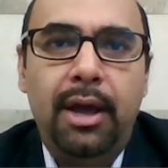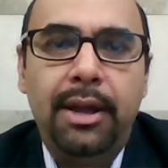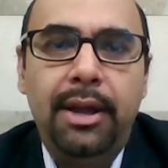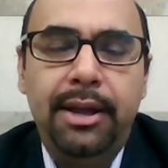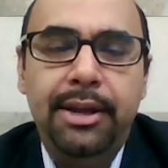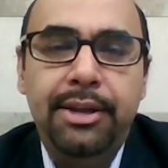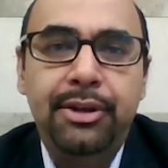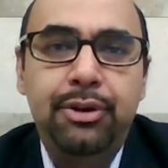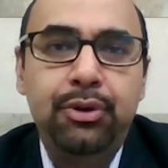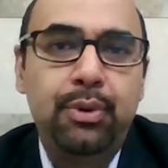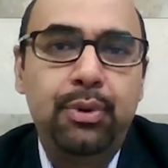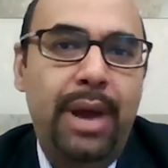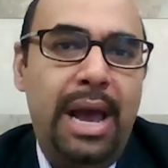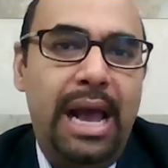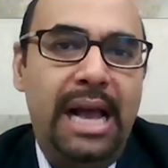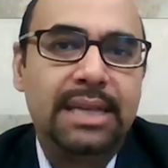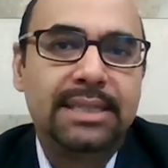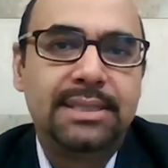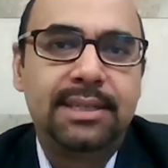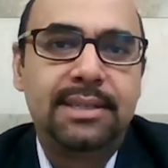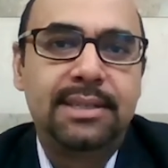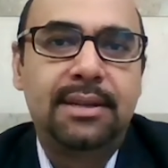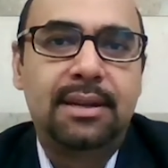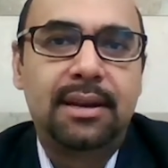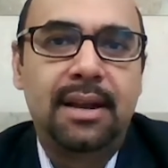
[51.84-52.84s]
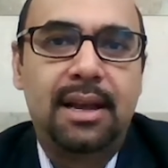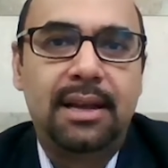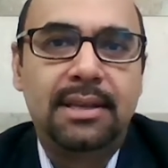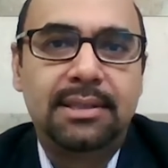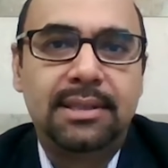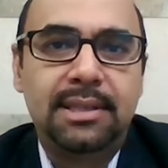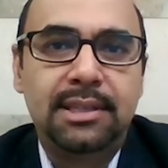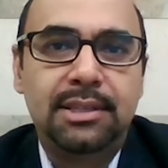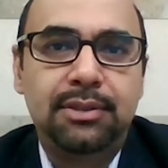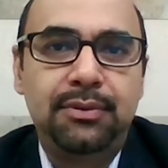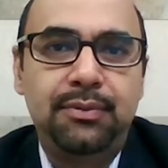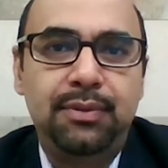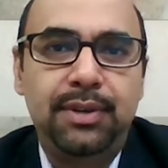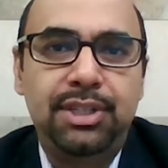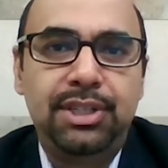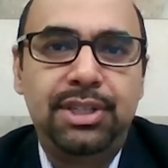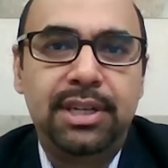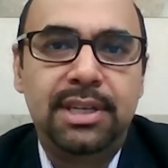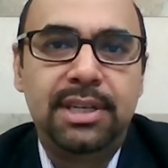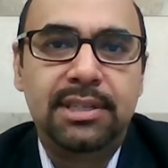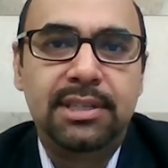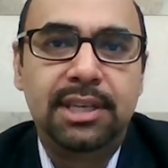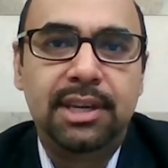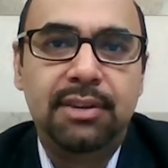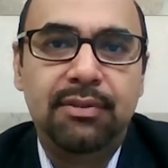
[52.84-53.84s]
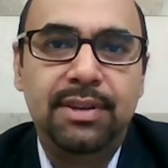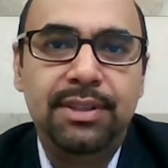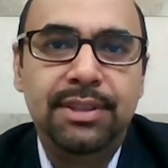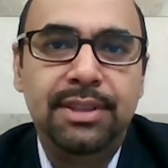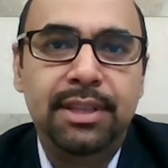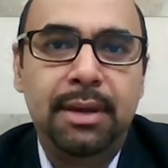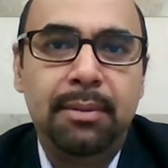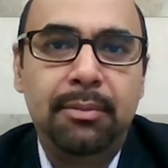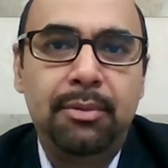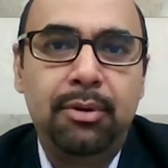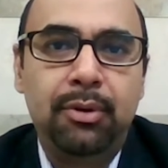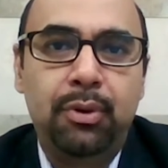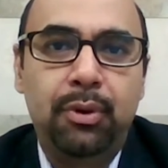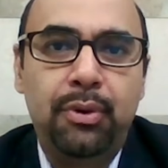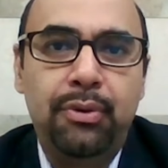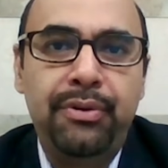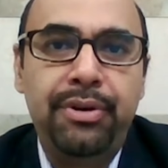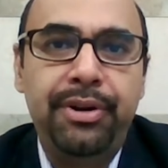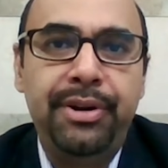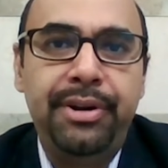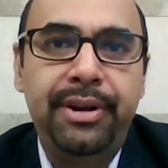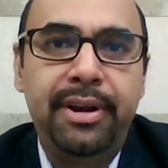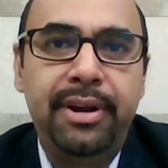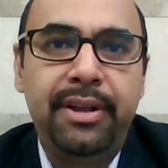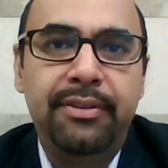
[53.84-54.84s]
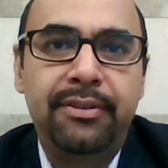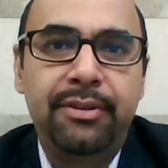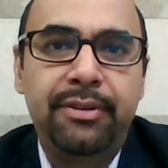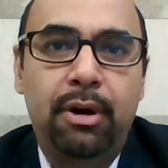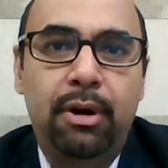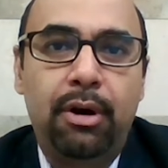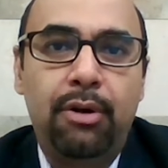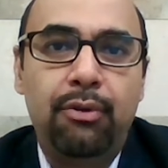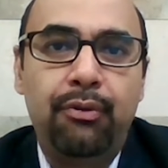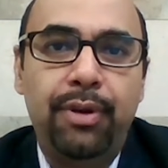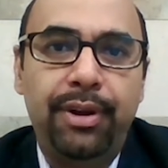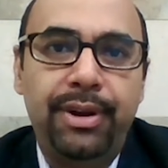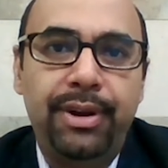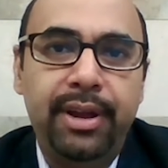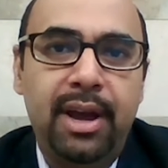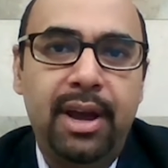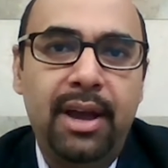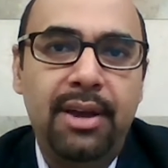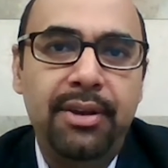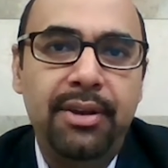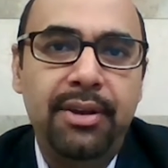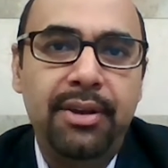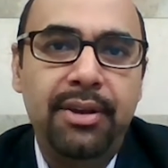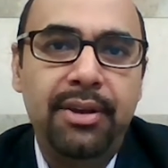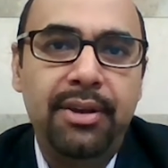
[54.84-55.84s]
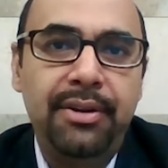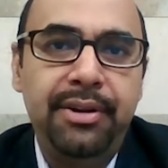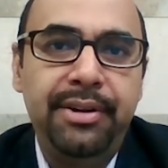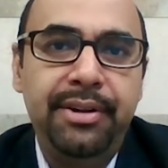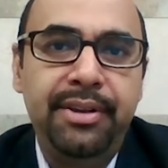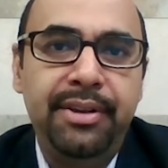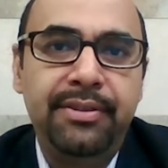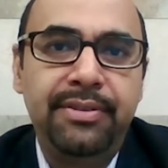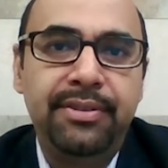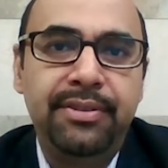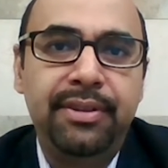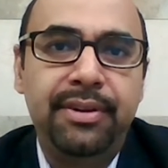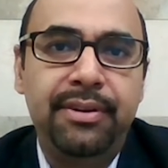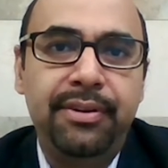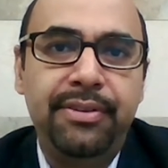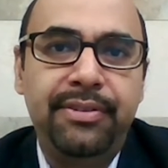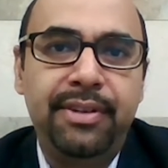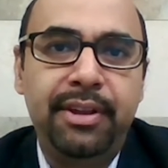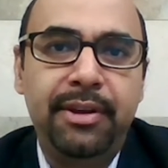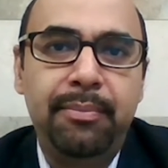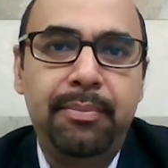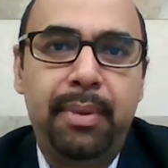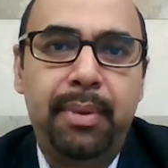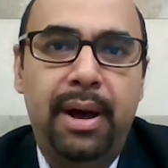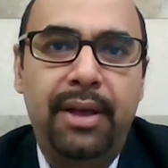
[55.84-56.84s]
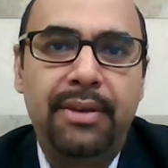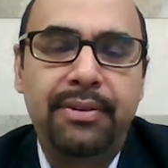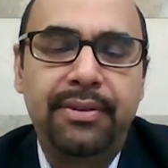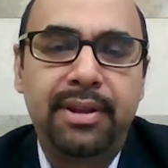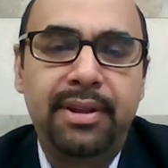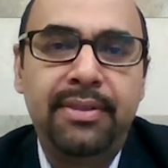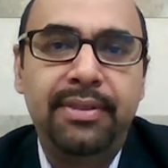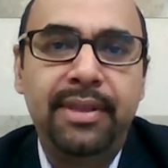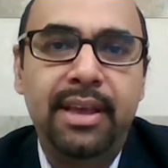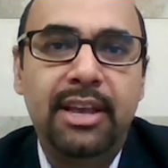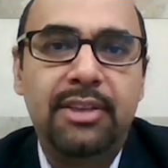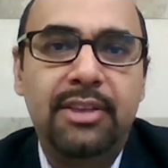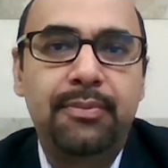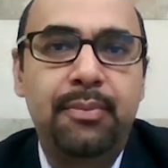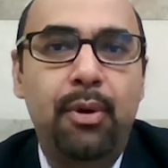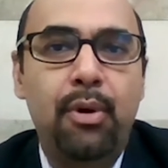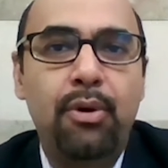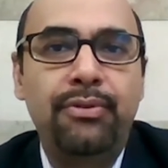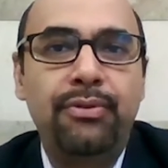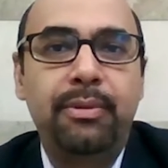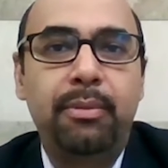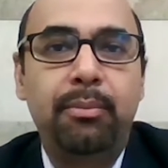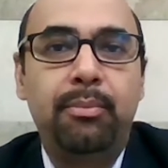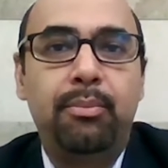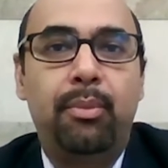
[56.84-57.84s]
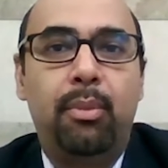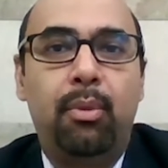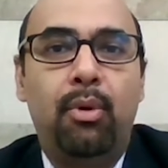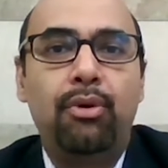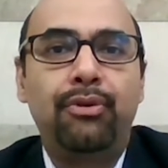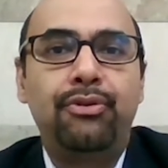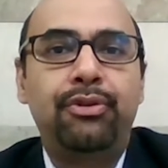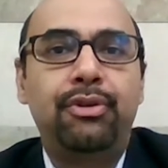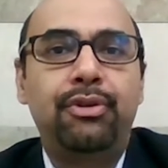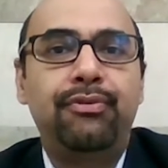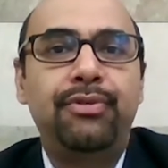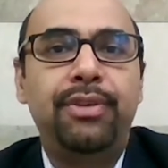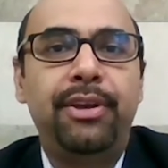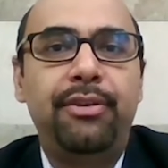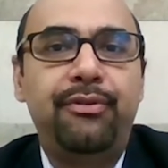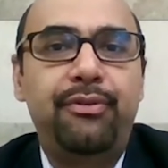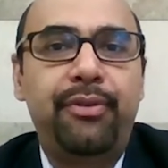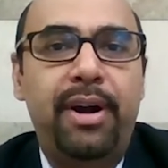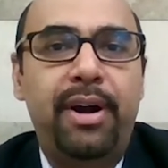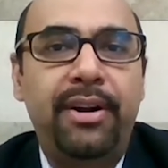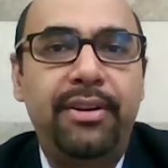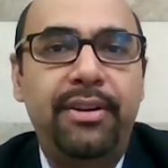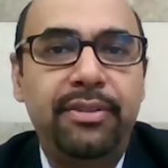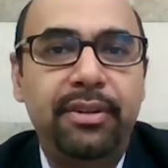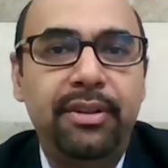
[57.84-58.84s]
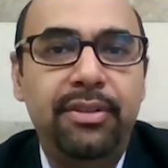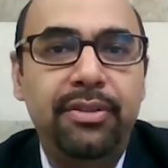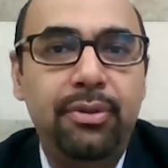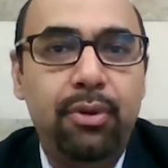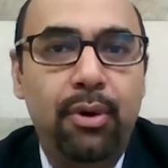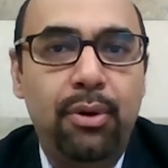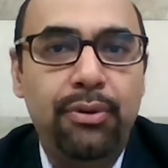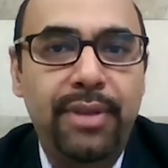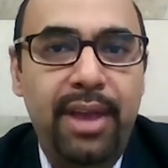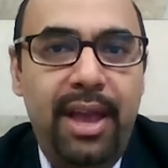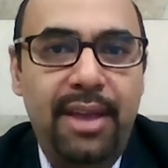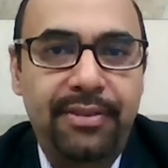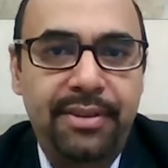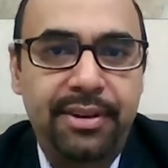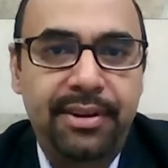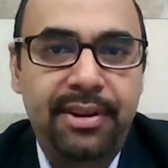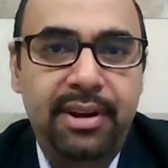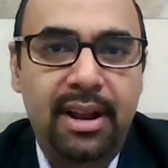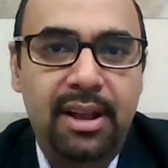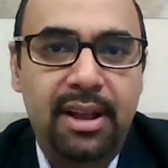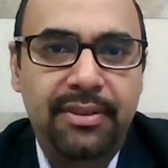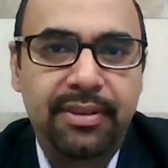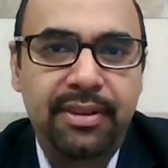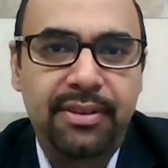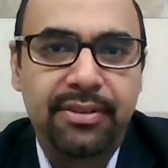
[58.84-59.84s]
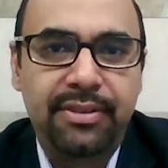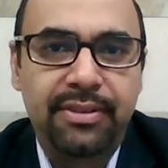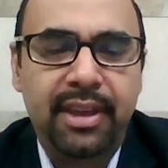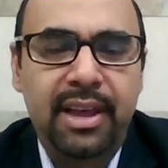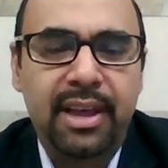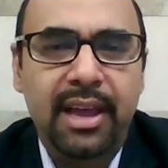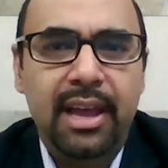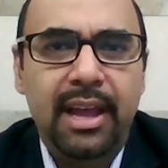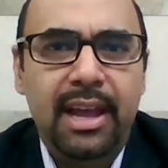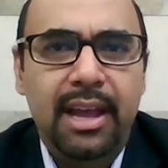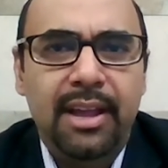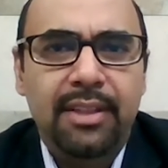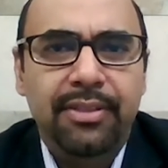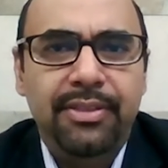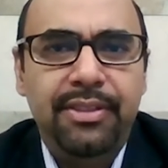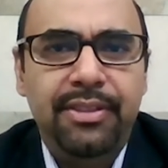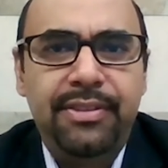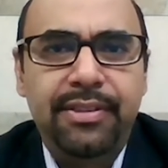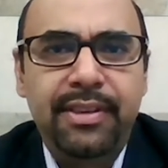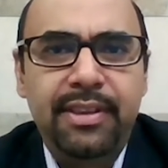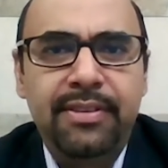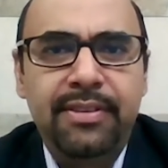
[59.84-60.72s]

into asset classes which has given them good returns or very high returns in the recent past, and they expose most of their funds in those asset classes. This